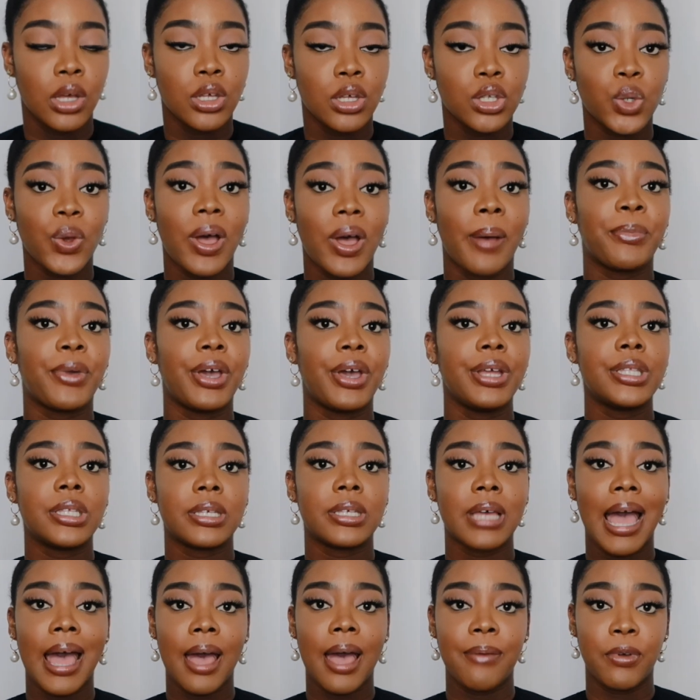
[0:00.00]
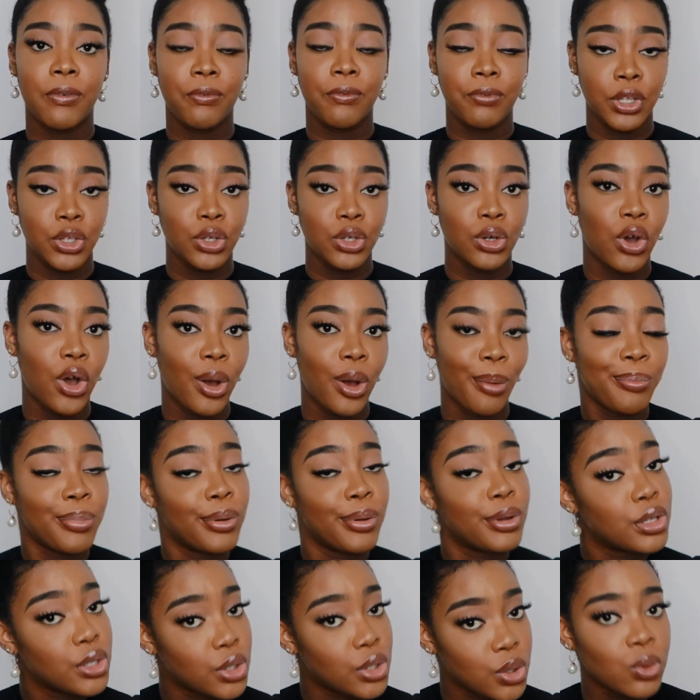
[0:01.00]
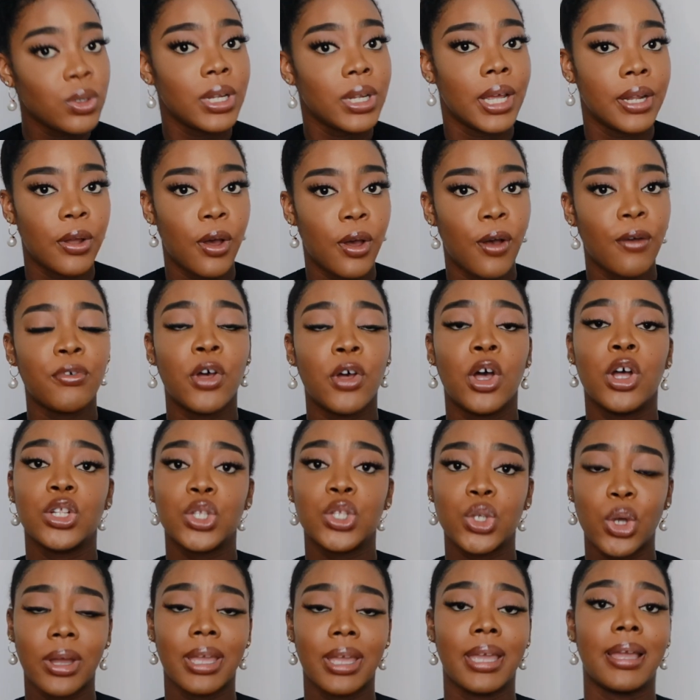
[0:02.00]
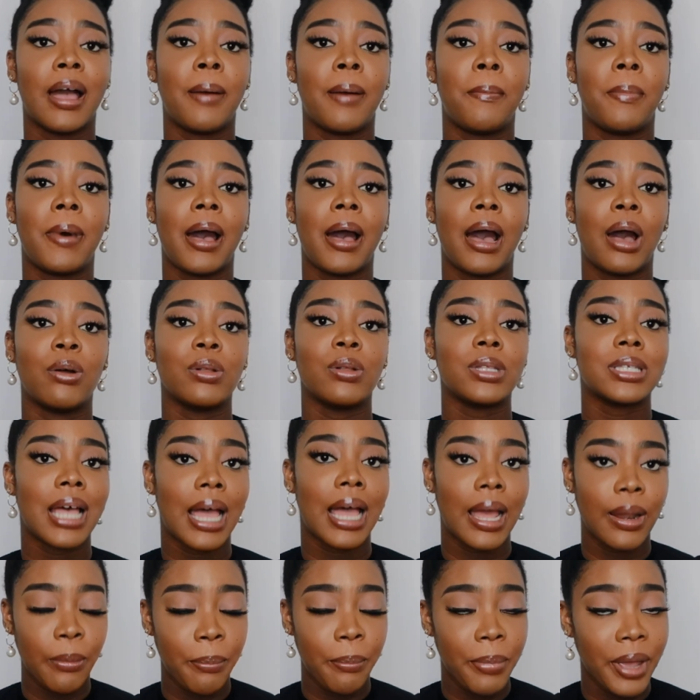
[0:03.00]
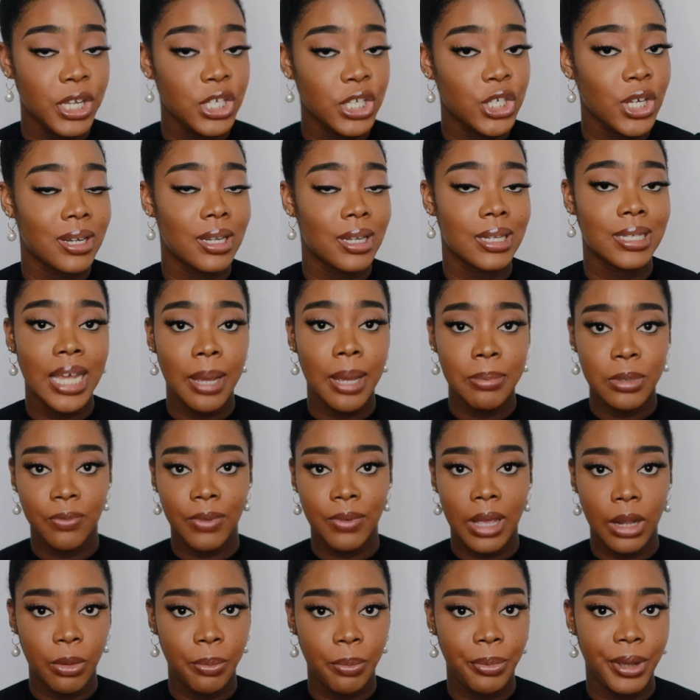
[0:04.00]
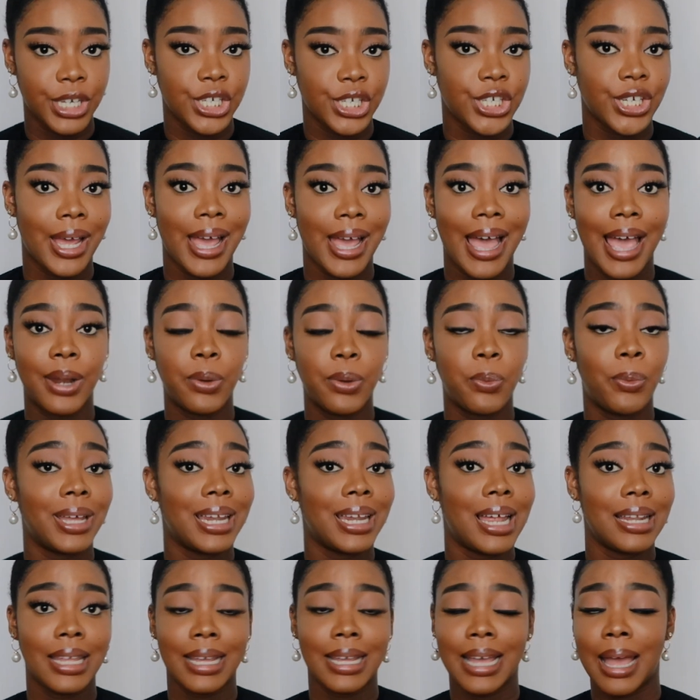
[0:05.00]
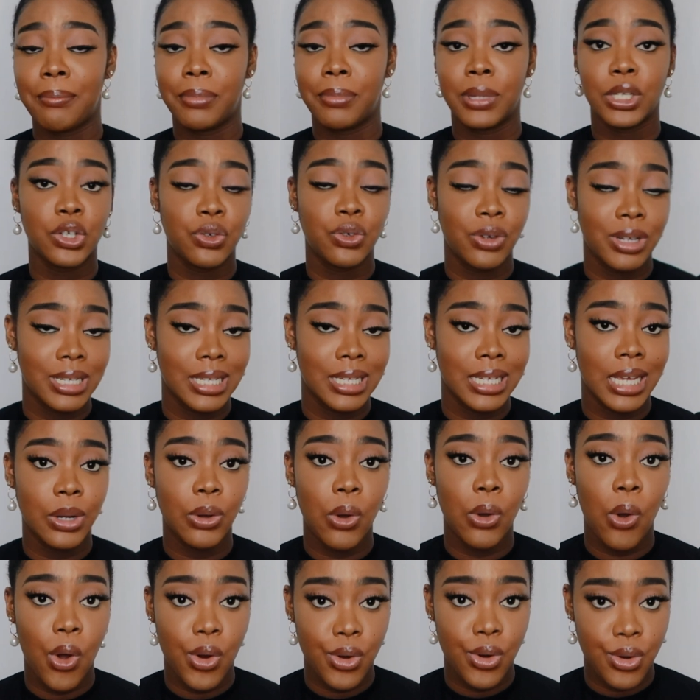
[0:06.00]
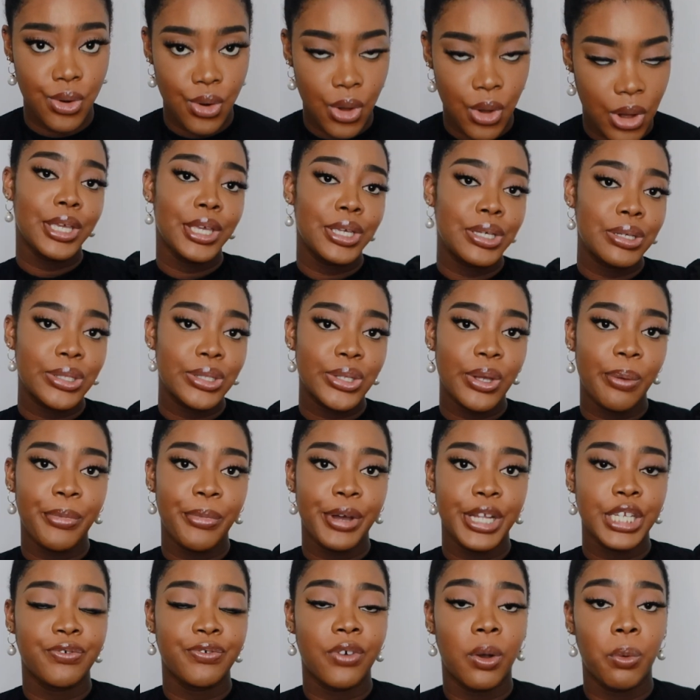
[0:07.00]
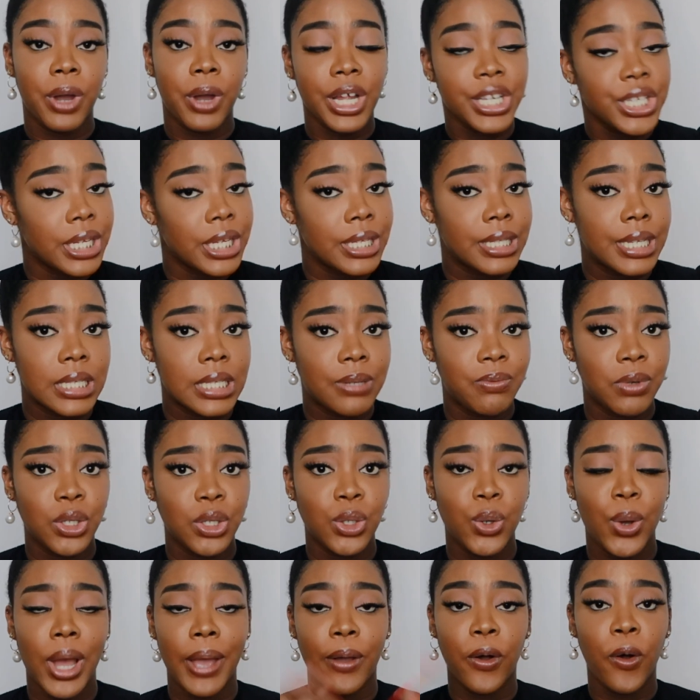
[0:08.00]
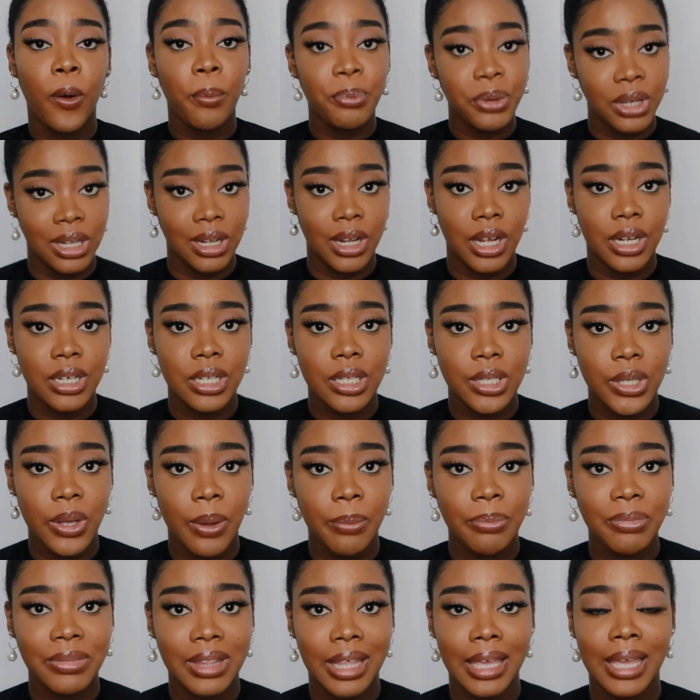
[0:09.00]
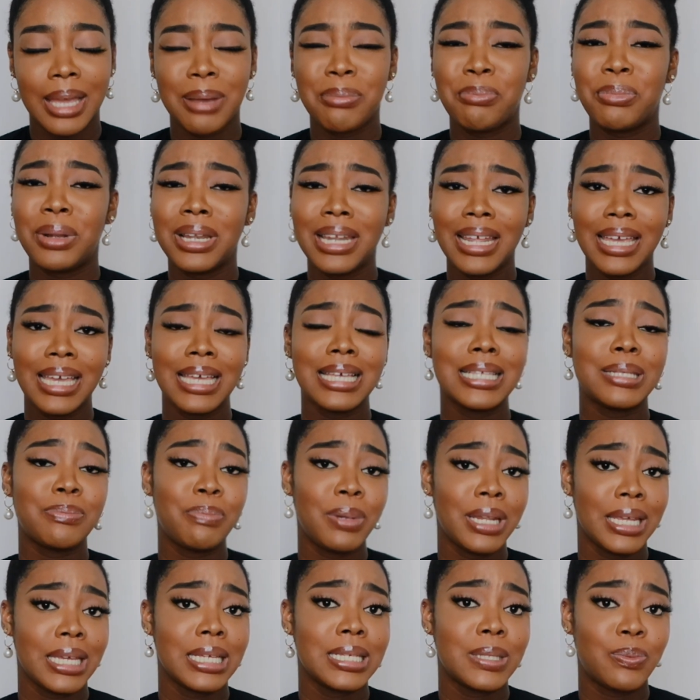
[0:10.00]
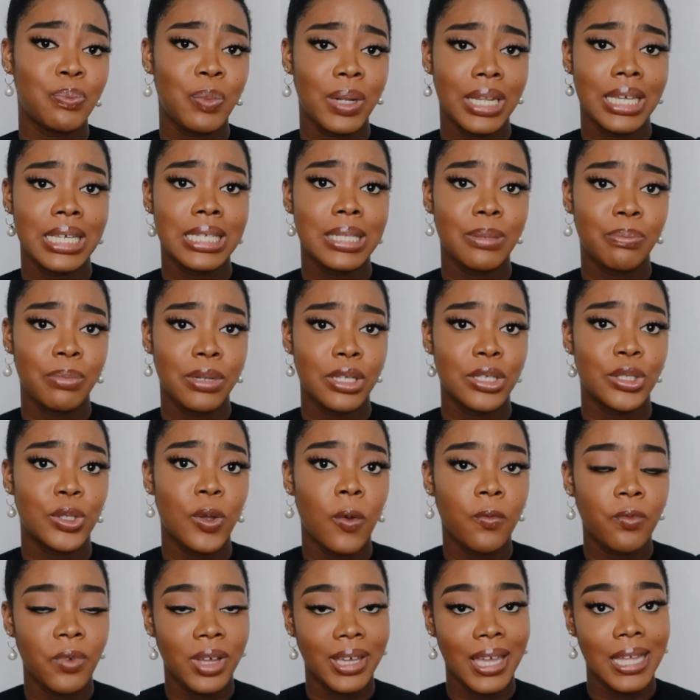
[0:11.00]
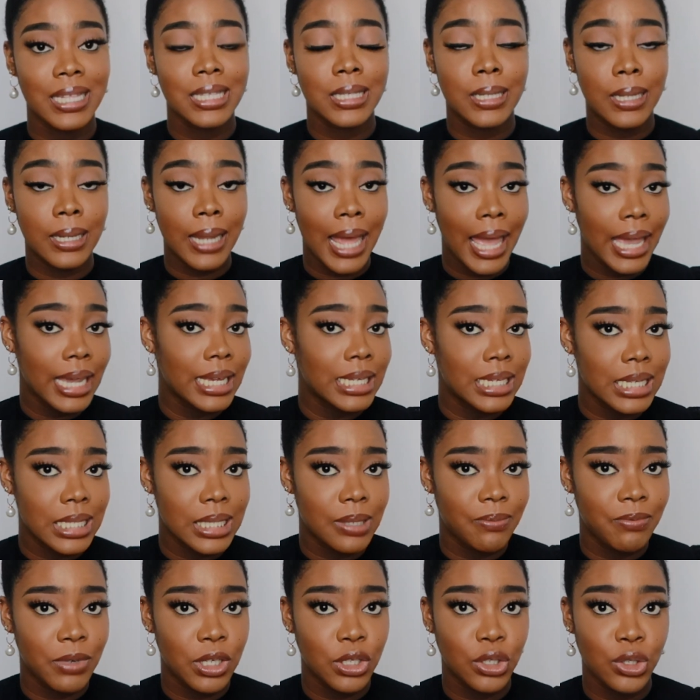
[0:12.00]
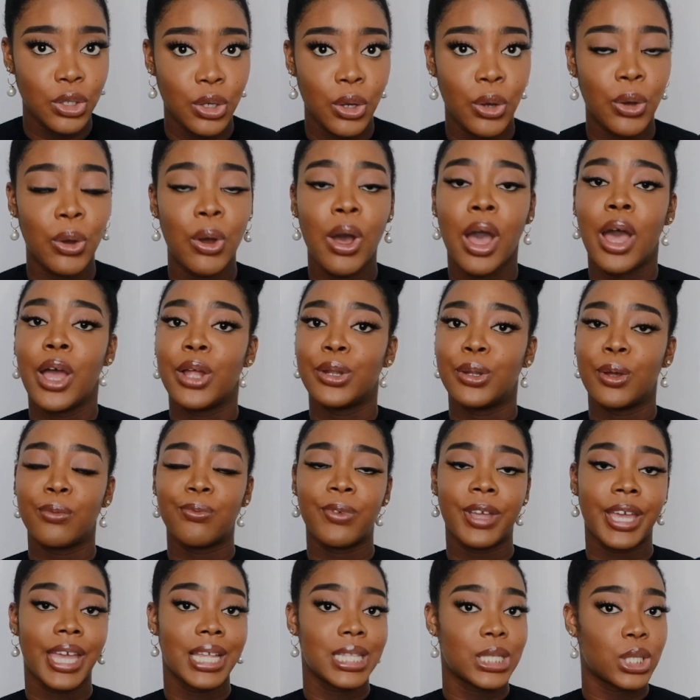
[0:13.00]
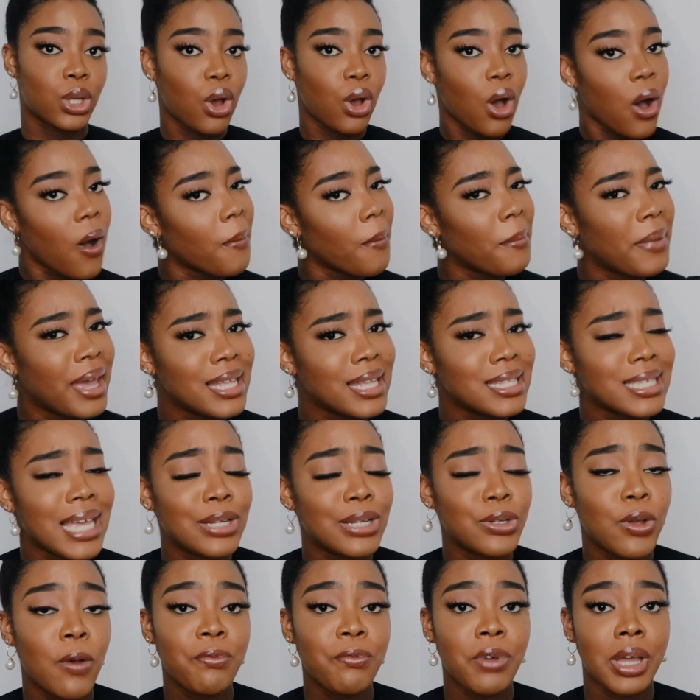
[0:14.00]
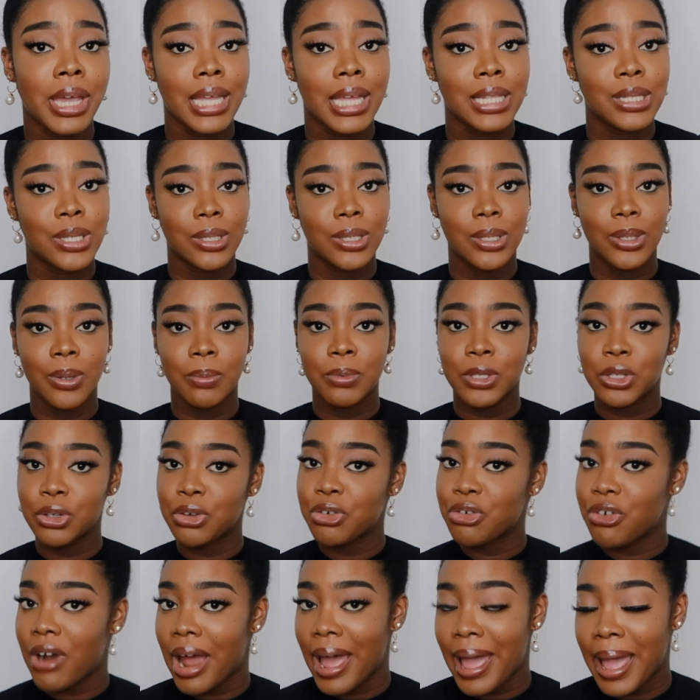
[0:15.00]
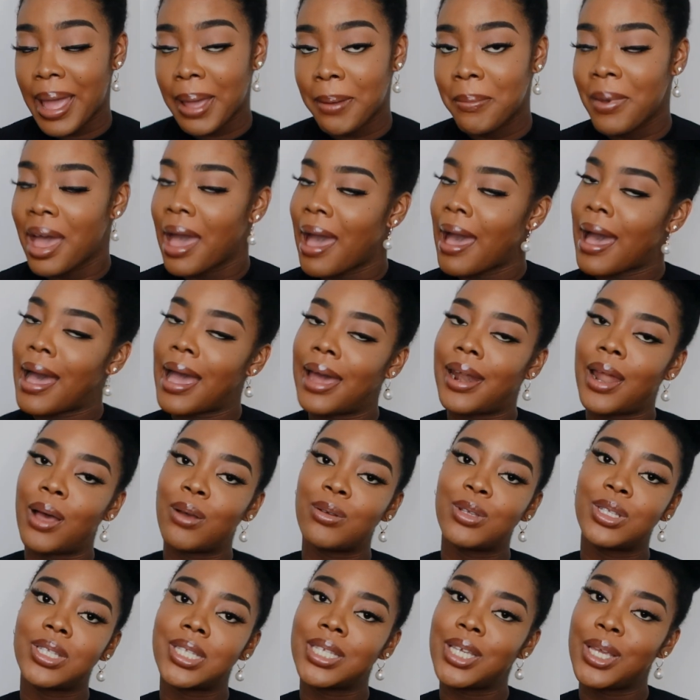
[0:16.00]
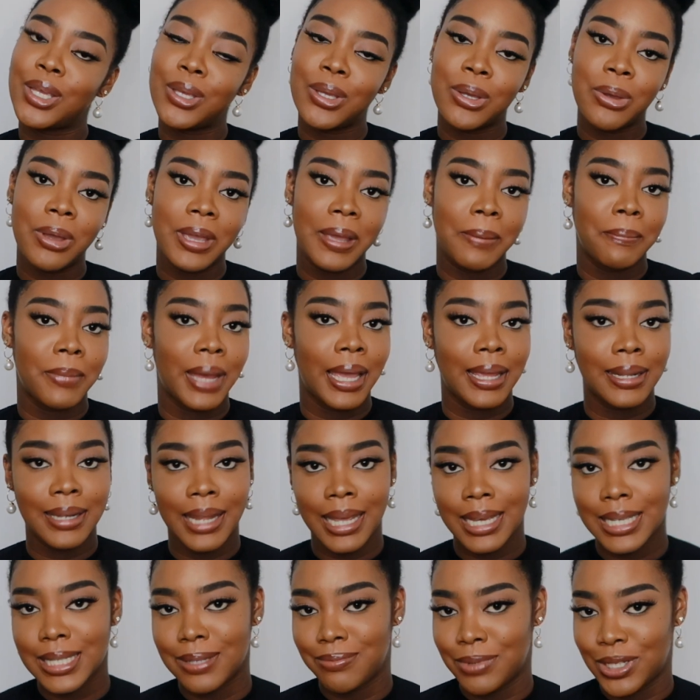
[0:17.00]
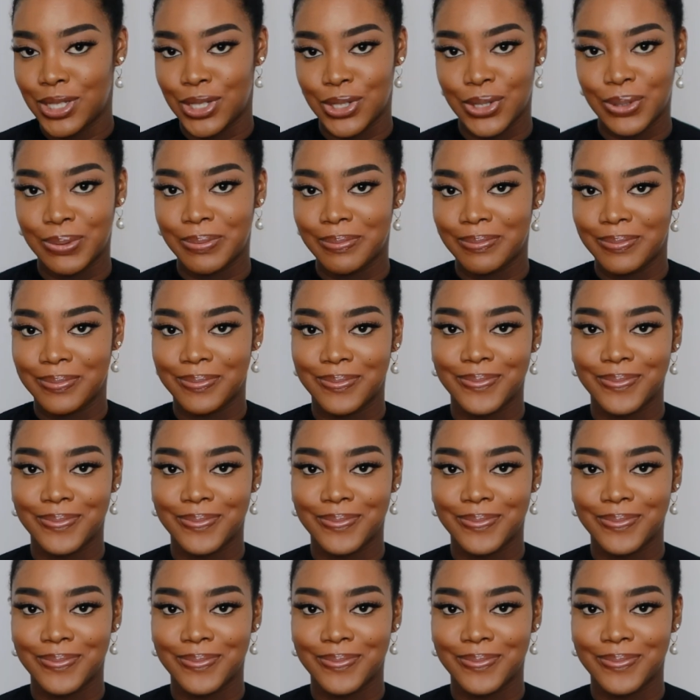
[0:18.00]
So I'm going to have a video up soon enough talking about alopecia, the types of alopecia, and whether they can be treated or not. Thank you so much for watching this video. I hope you learned something. Please, please, please, please don't forget to like this video, don't forget to comment, and don't forget to subscribe, and I'll see you in my next video.